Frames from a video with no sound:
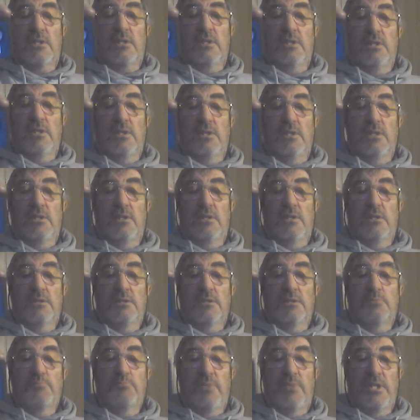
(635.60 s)
the
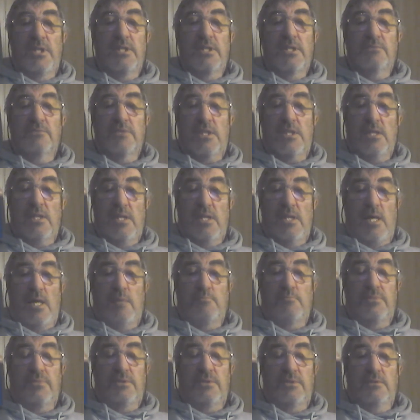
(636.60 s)
peak of a cap,
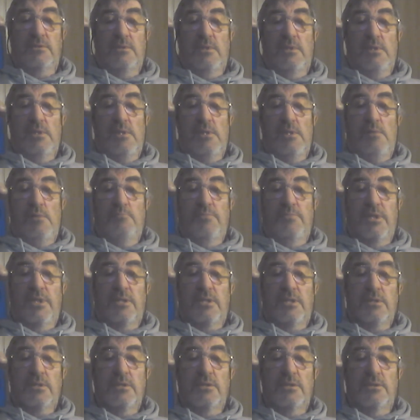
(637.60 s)

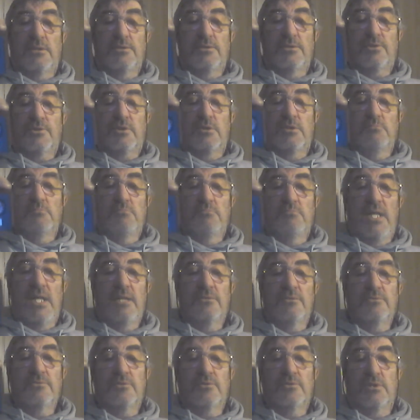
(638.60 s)
because the
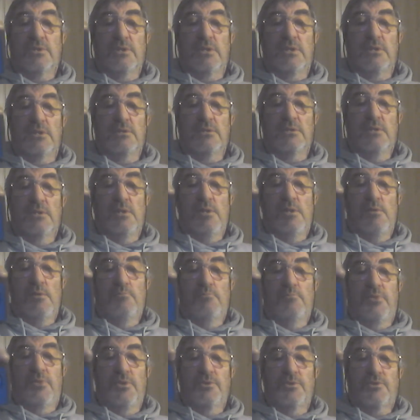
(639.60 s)
mounting
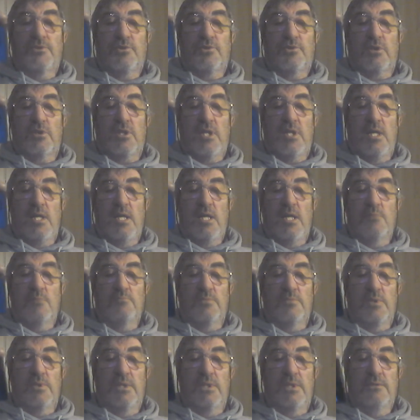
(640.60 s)
puts the
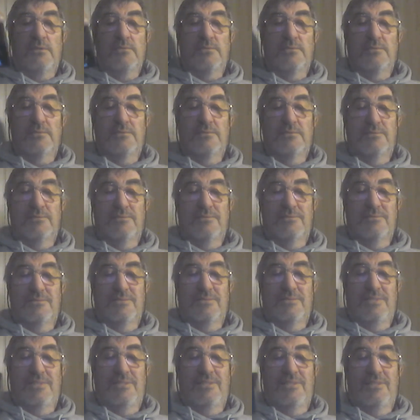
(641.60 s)
camera
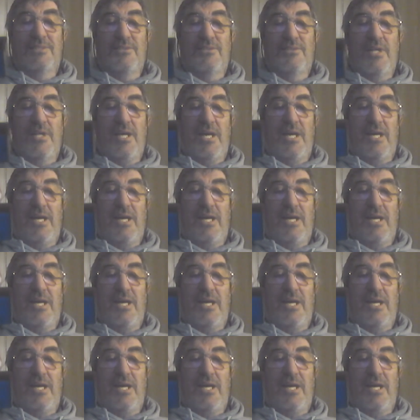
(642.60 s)
that